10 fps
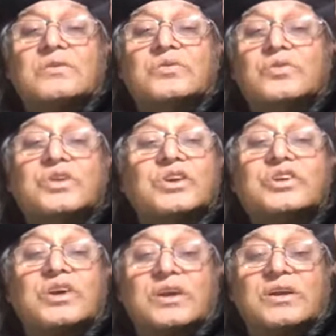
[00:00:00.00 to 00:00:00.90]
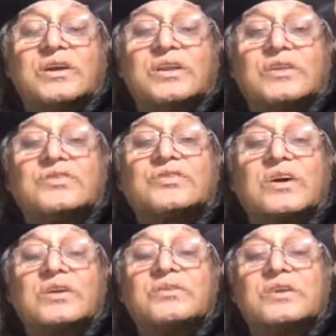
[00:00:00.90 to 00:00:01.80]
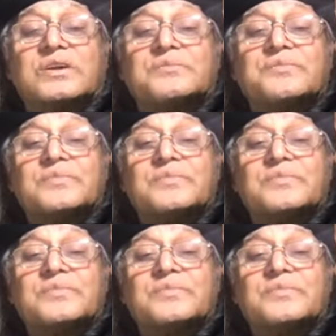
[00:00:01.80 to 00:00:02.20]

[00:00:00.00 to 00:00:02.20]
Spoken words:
judiciary in this country